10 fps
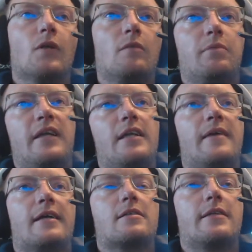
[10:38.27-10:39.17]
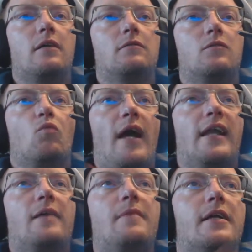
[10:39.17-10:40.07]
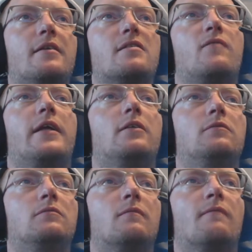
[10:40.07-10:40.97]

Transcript: completely maxed out while I'm making this video.